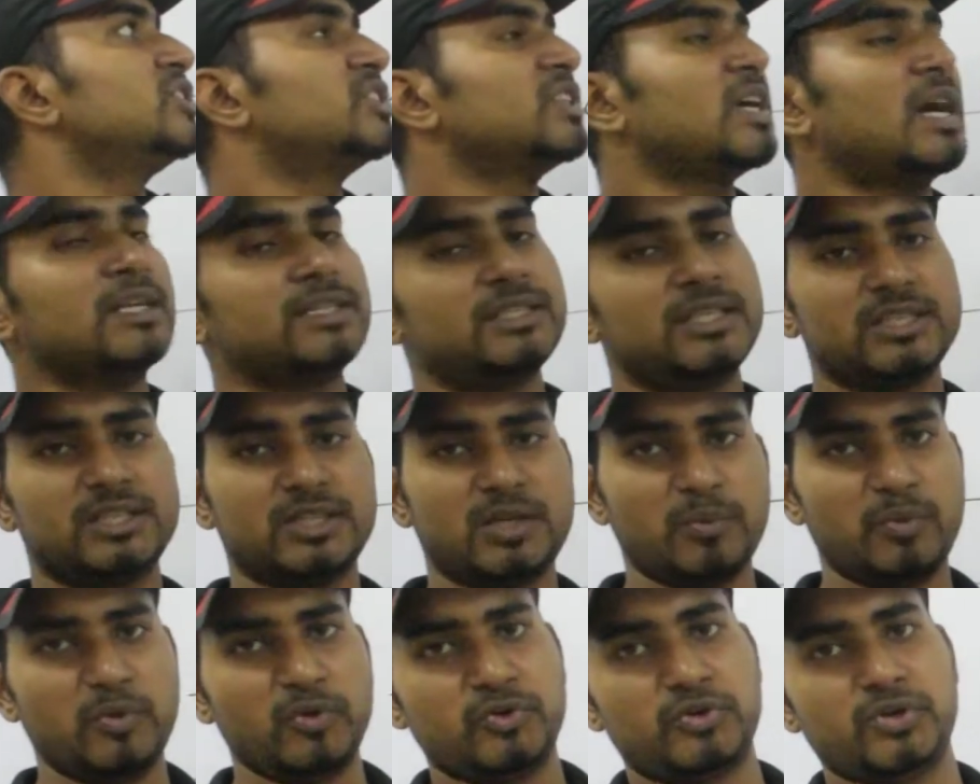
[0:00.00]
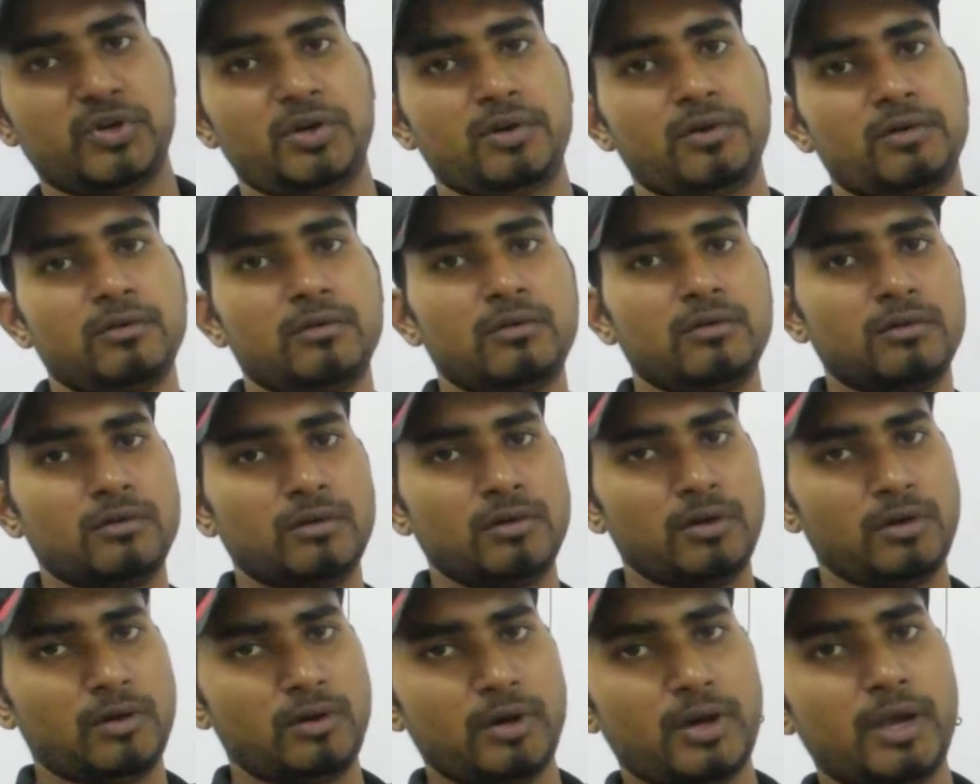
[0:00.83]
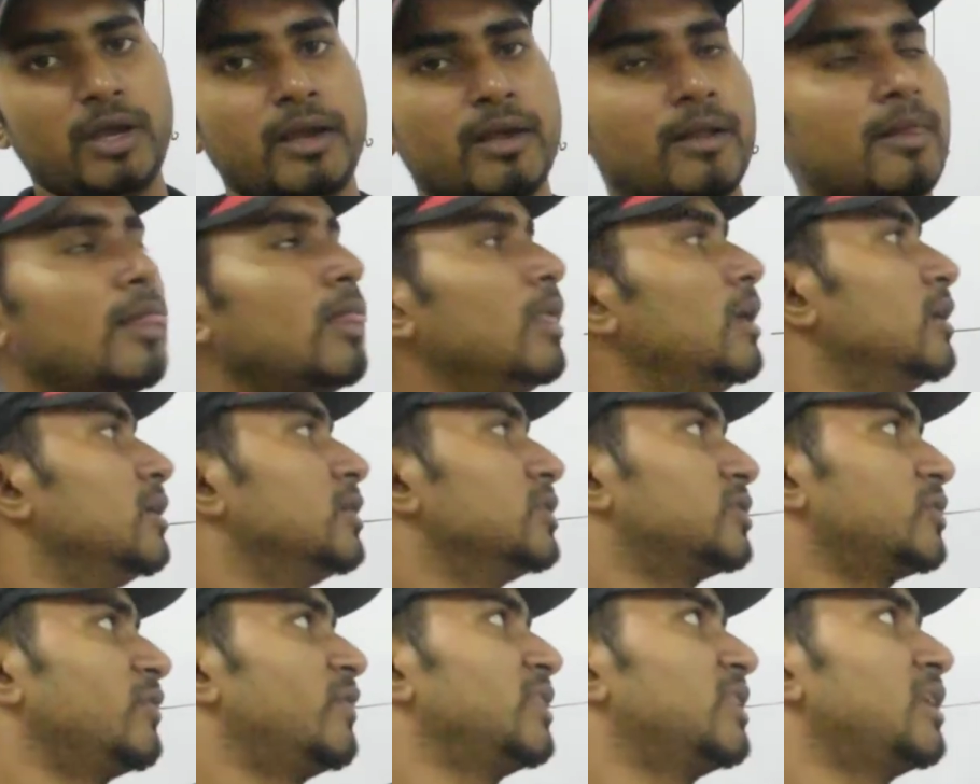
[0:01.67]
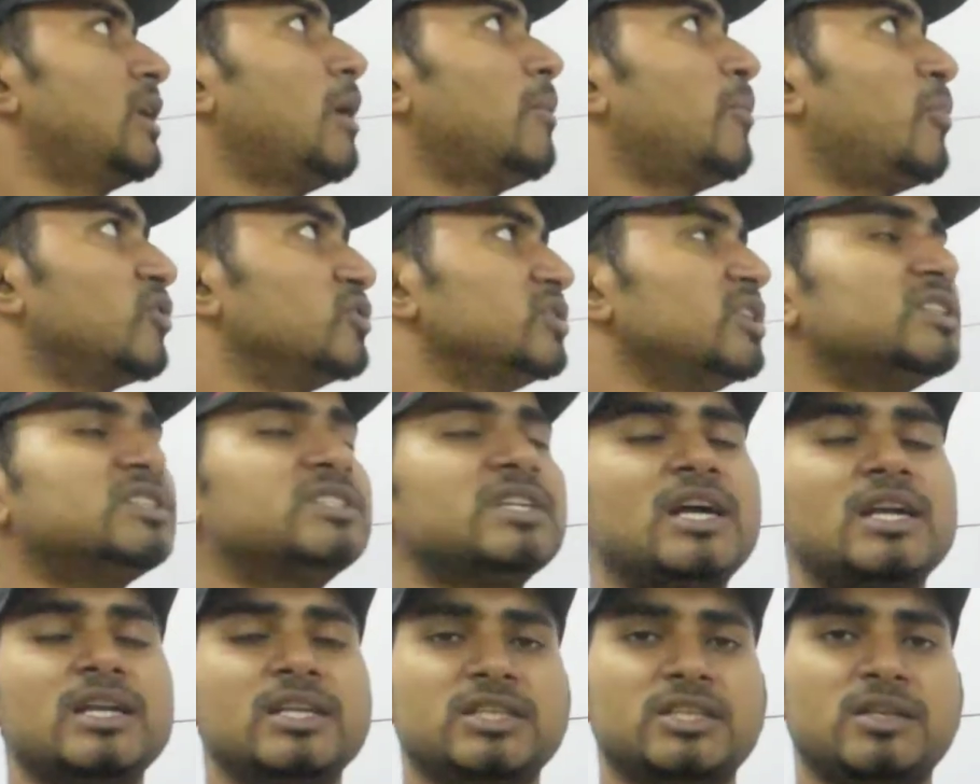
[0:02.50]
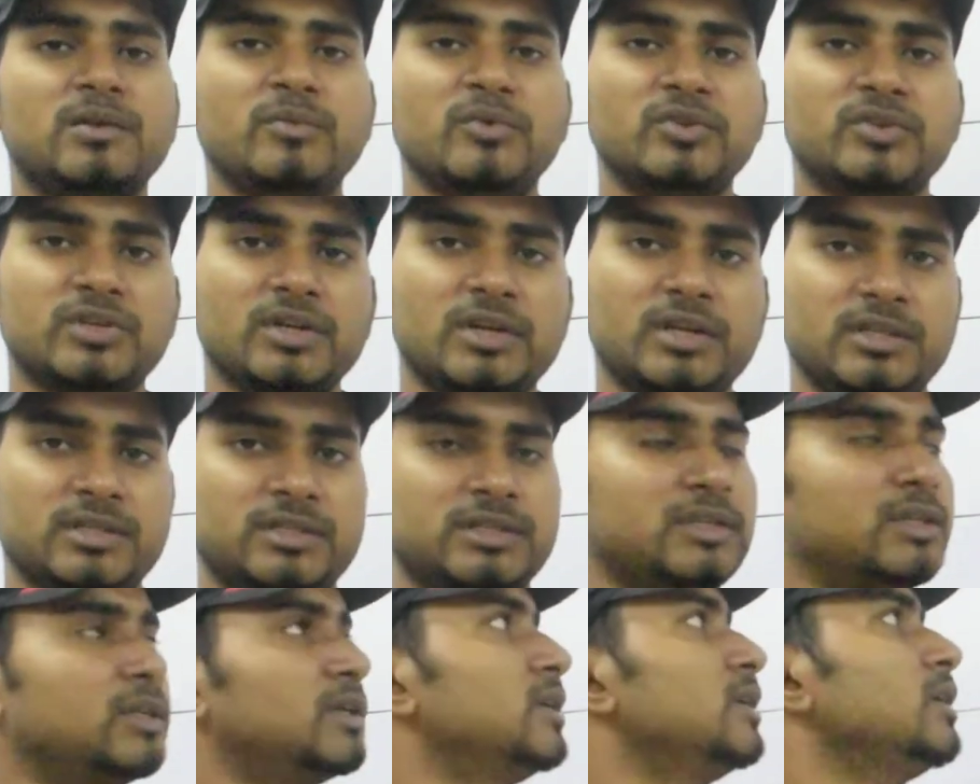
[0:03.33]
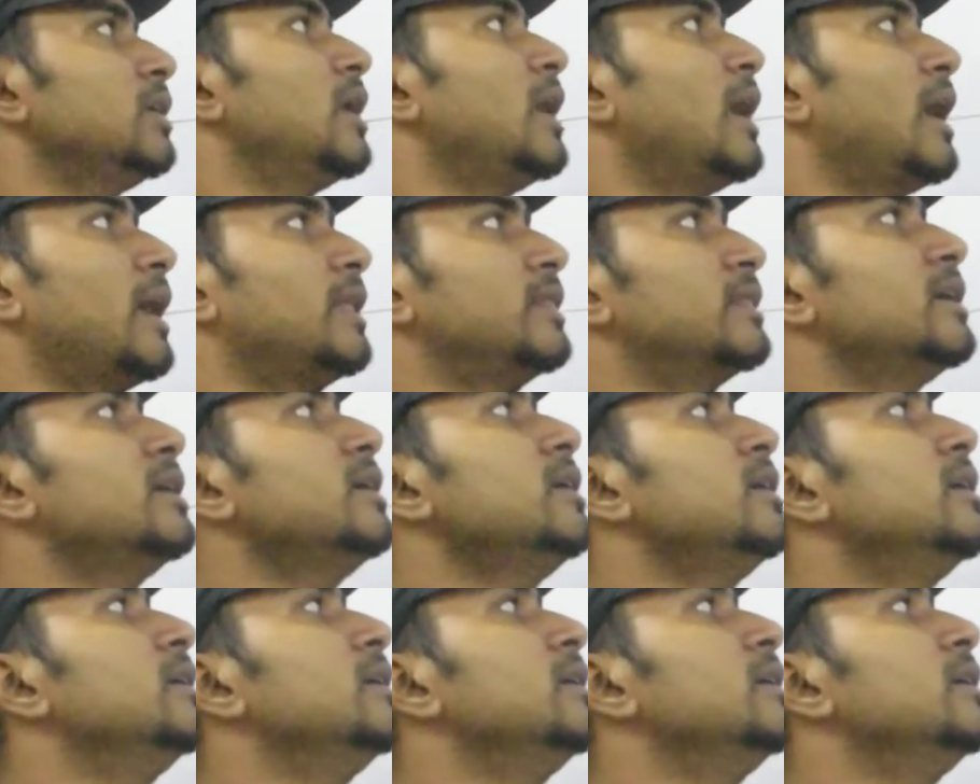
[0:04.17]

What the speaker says: charge distribution. Okay. So when the opposite charge distribution is there and the